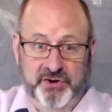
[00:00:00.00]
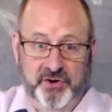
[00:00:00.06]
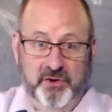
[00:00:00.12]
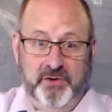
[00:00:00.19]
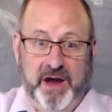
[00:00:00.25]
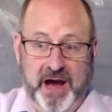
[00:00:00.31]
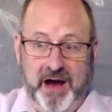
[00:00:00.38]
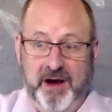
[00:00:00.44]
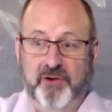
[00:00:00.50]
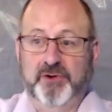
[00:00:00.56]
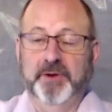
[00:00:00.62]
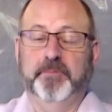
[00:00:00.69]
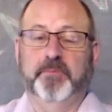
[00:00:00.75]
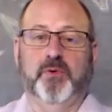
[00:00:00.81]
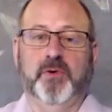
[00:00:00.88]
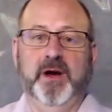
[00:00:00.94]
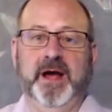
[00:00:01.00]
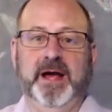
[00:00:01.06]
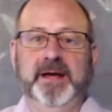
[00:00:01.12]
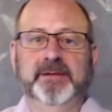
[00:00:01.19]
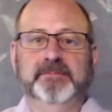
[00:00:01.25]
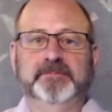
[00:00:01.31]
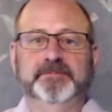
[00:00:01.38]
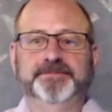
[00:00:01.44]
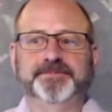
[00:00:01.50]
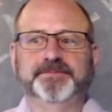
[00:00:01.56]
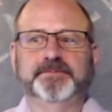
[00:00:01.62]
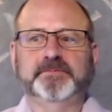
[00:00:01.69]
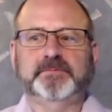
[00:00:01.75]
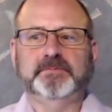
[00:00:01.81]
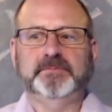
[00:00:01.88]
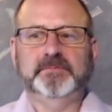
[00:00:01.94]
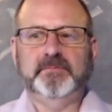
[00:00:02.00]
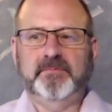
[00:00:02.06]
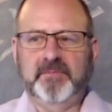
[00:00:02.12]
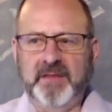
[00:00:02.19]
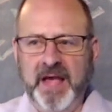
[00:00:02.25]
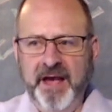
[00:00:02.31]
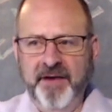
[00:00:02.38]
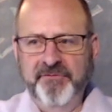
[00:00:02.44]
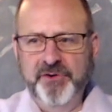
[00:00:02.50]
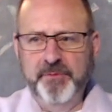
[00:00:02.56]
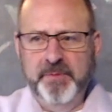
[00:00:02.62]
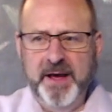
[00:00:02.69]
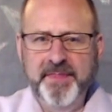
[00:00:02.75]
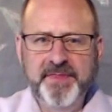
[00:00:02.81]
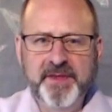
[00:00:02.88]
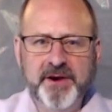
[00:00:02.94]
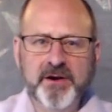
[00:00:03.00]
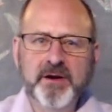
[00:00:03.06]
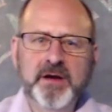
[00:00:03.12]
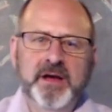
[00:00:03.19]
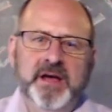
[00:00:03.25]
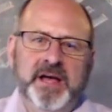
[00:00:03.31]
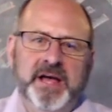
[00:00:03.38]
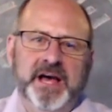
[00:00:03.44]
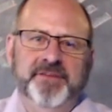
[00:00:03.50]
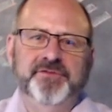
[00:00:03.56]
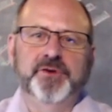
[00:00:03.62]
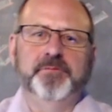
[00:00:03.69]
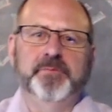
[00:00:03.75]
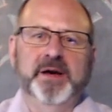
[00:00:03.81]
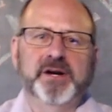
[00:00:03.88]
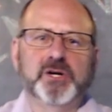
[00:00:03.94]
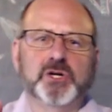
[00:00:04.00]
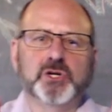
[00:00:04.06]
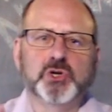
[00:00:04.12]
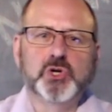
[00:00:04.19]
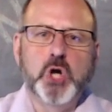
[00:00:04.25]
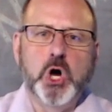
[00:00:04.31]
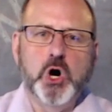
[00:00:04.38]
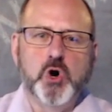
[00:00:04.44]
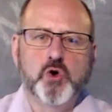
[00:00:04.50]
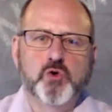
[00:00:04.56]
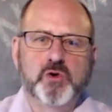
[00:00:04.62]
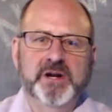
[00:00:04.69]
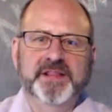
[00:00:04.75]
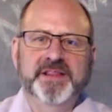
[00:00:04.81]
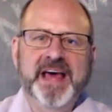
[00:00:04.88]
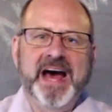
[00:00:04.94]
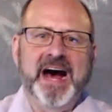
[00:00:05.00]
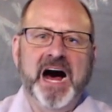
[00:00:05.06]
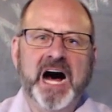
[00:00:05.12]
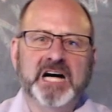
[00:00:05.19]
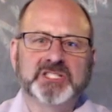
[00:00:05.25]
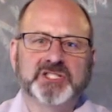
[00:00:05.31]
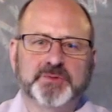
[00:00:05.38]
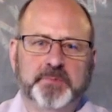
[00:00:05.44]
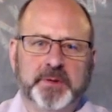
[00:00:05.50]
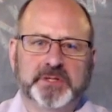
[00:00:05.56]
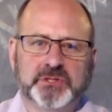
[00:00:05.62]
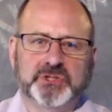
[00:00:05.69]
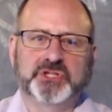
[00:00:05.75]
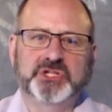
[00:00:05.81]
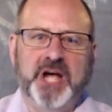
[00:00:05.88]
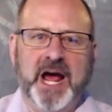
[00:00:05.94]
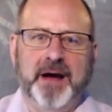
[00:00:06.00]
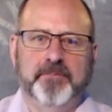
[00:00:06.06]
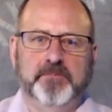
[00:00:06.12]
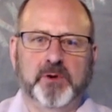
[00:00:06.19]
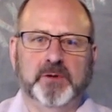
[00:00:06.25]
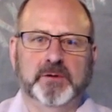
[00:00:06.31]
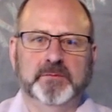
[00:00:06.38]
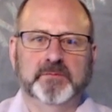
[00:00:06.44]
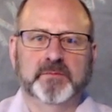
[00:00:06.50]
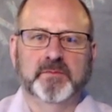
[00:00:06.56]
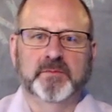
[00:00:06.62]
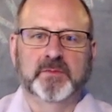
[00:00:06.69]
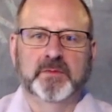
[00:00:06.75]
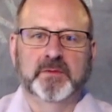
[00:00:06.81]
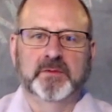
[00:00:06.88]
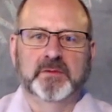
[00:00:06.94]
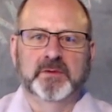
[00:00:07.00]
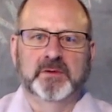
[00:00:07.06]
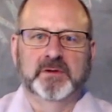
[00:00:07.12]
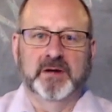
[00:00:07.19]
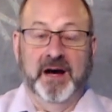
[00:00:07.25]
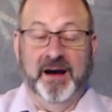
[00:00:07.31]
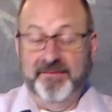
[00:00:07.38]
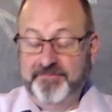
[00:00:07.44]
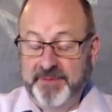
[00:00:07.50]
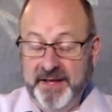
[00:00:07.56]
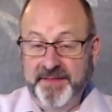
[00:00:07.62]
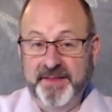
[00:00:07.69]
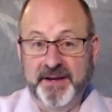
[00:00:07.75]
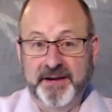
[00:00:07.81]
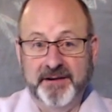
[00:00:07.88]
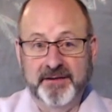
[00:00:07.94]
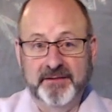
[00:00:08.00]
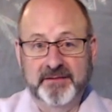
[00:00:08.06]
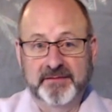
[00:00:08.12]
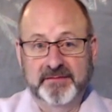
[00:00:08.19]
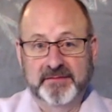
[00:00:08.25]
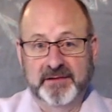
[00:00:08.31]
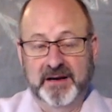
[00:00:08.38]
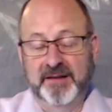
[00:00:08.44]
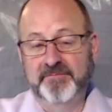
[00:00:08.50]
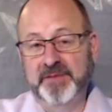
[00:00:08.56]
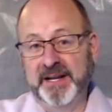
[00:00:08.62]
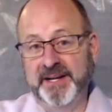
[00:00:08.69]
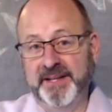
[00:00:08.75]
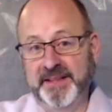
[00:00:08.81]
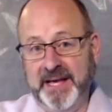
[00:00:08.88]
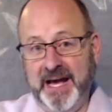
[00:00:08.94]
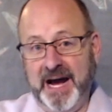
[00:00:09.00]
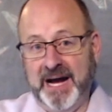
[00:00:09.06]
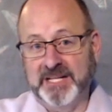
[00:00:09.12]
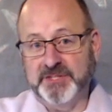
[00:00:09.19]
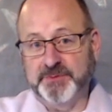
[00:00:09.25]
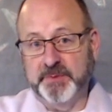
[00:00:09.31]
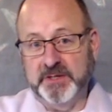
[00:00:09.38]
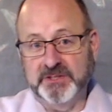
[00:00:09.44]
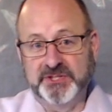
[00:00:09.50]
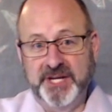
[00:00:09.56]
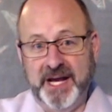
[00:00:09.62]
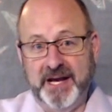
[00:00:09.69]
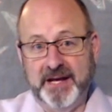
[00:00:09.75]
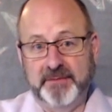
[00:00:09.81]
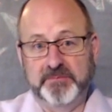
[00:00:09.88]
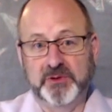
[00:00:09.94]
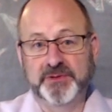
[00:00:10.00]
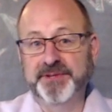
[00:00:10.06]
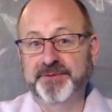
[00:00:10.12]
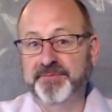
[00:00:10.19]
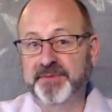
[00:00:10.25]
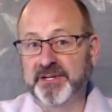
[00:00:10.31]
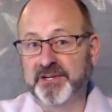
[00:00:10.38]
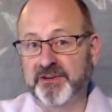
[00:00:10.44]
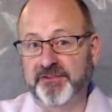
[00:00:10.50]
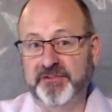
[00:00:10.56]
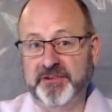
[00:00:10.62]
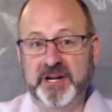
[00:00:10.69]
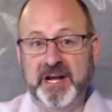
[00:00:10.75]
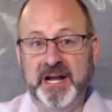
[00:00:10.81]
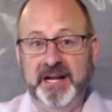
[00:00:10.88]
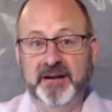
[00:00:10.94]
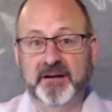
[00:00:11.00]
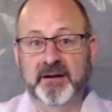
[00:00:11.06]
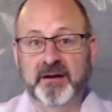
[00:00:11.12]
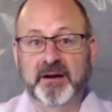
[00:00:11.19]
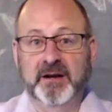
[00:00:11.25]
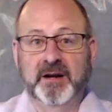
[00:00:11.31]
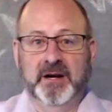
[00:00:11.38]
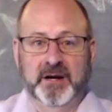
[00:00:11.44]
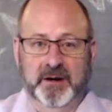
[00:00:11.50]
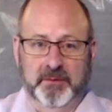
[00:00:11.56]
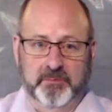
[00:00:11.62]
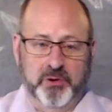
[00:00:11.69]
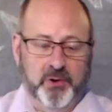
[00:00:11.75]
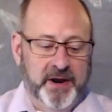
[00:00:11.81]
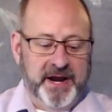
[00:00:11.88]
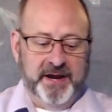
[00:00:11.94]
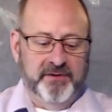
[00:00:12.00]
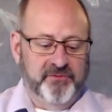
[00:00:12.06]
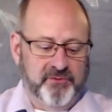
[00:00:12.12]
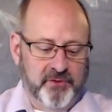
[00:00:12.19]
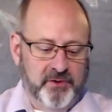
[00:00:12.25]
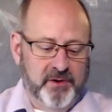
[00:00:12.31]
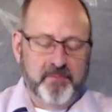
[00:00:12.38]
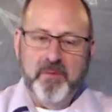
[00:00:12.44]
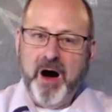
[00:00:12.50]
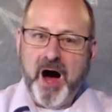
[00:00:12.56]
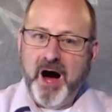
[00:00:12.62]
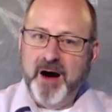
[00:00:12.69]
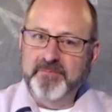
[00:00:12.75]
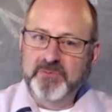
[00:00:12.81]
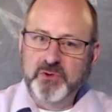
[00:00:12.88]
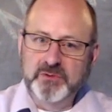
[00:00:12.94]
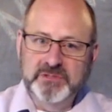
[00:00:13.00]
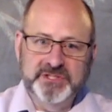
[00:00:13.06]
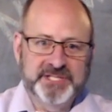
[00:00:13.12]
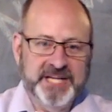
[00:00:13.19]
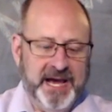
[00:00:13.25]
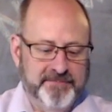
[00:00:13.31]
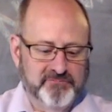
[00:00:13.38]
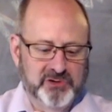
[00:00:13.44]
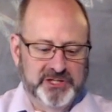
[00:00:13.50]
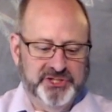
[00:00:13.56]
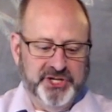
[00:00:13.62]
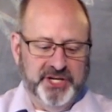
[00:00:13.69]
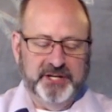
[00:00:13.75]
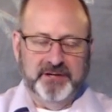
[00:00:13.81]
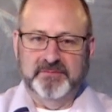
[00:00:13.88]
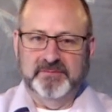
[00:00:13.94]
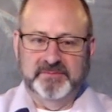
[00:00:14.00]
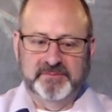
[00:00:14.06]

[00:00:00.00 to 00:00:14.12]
known how to pray? Have you been there? Have you been alone in that hospital chapel? I've been there. I've been in that hospital chapel in the middle of the night praying for a mom who was hemorrhaging,